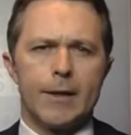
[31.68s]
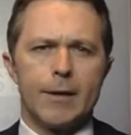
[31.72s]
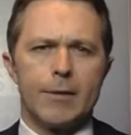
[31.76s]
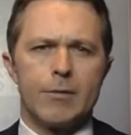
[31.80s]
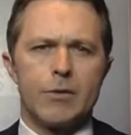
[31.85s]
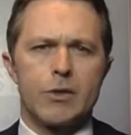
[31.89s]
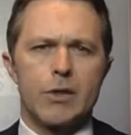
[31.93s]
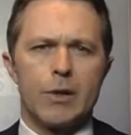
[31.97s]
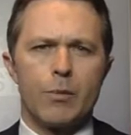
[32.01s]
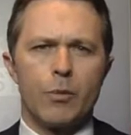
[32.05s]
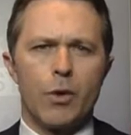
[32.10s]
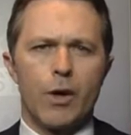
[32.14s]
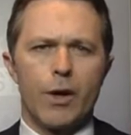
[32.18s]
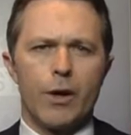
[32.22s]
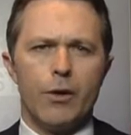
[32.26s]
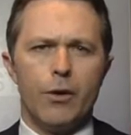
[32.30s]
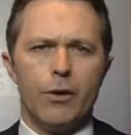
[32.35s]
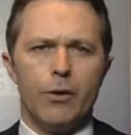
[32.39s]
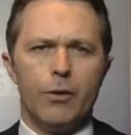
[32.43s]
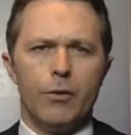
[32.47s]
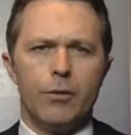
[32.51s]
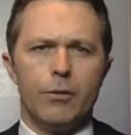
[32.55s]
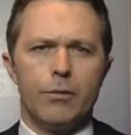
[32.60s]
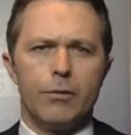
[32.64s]
Someone
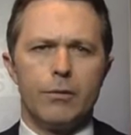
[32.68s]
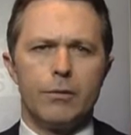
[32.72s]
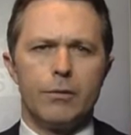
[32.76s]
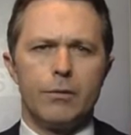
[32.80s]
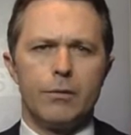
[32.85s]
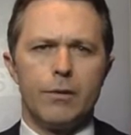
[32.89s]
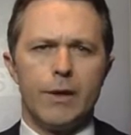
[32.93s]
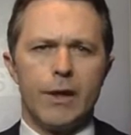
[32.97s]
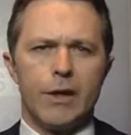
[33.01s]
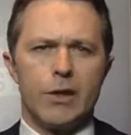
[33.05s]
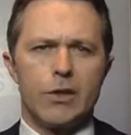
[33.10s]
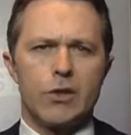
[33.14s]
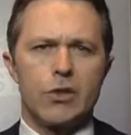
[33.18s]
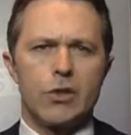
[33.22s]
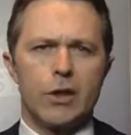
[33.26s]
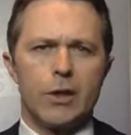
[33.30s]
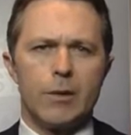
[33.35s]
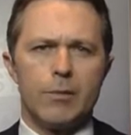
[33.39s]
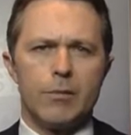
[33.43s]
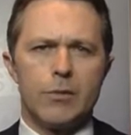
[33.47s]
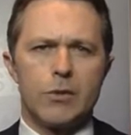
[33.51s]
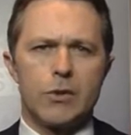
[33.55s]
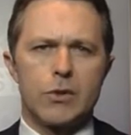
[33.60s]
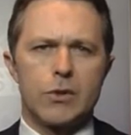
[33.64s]
who, it
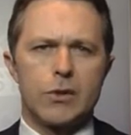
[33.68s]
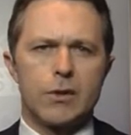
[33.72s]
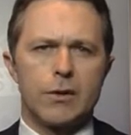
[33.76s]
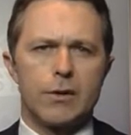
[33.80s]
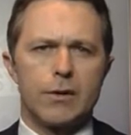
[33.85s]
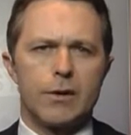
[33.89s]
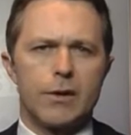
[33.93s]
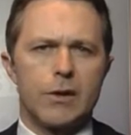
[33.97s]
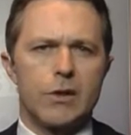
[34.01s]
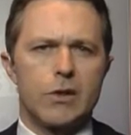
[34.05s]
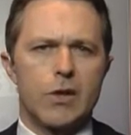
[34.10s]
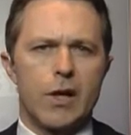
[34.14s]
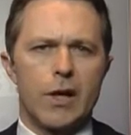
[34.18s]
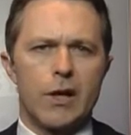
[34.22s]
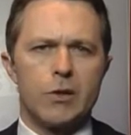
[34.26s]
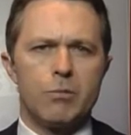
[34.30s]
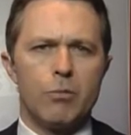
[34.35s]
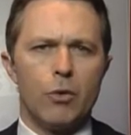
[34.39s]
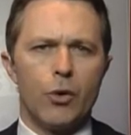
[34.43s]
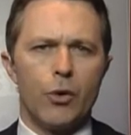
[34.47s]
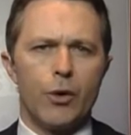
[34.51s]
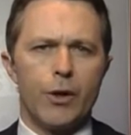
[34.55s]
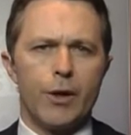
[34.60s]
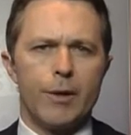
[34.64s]
seems, has had his
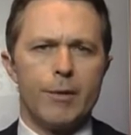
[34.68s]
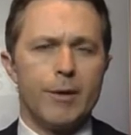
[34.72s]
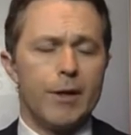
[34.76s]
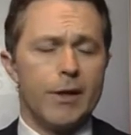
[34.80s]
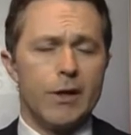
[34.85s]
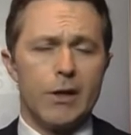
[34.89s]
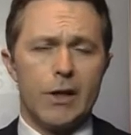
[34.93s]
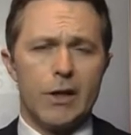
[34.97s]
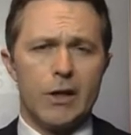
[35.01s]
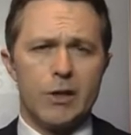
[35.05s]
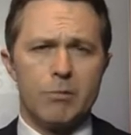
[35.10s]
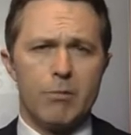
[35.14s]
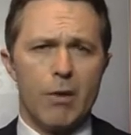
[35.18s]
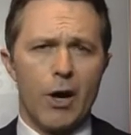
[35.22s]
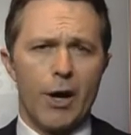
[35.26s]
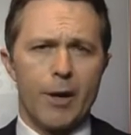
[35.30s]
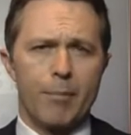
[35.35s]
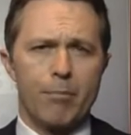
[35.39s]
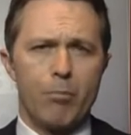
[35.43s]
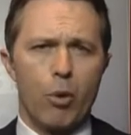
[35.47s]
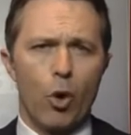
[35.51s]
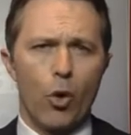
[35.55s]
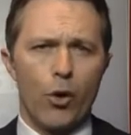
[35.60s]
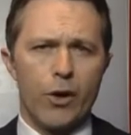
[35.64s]

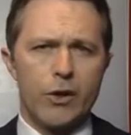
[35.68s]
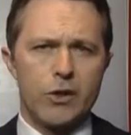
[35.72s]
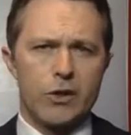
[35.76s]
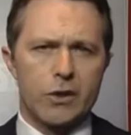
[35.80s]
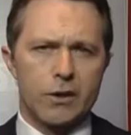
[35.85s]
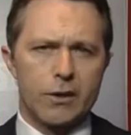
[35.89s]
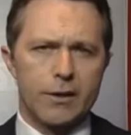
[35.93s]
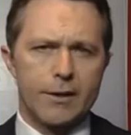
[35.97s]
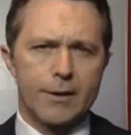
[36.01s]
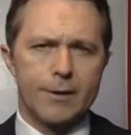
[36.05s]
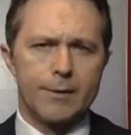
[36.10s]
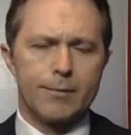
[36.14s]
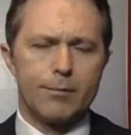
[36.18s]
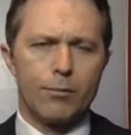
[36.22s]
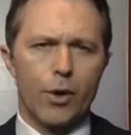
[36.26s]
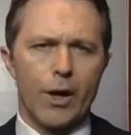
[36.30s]
mind poisoned,